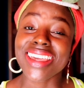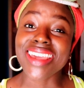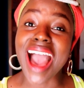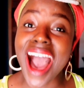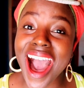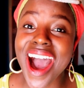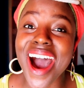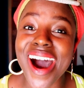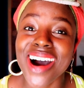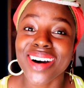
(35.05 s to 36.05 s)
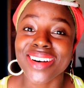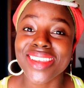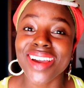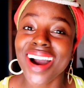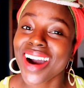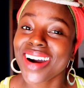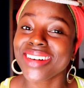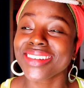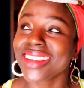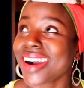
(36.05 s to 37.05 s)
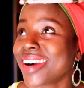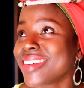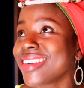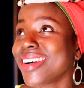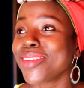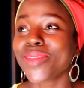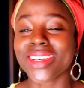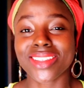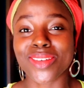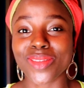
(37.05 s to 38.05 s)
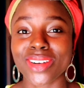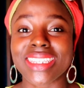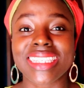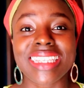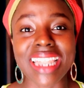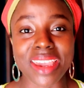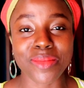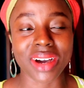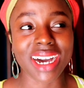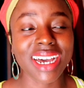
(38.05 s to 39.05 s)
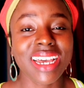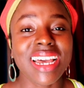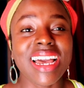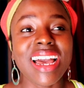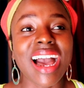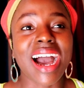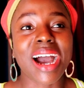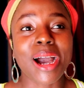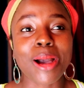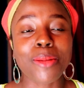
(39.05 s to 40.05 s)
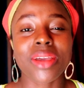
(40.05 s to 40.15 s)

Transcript: yo yo yo yo first of all disclaimer um